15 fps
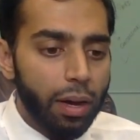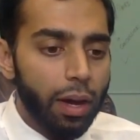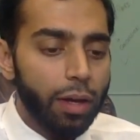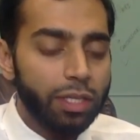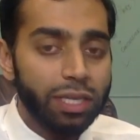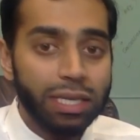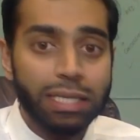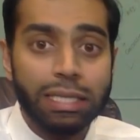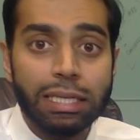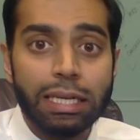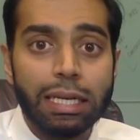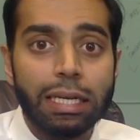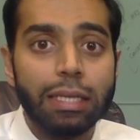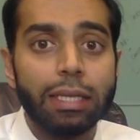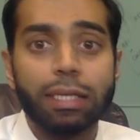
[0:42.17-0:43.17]

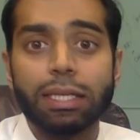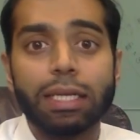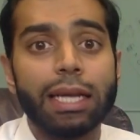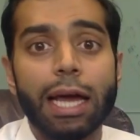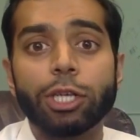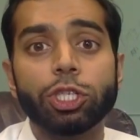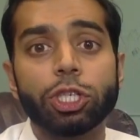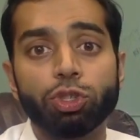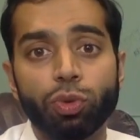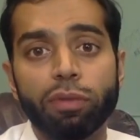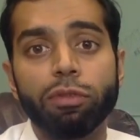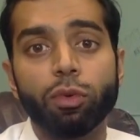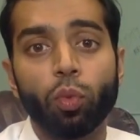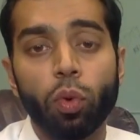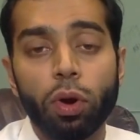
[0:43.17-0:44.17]
succeed in this
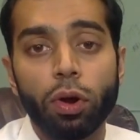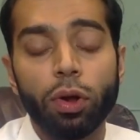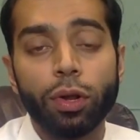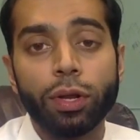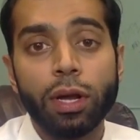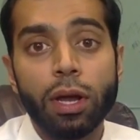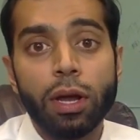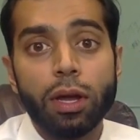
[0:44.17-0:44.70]
attention-driven world.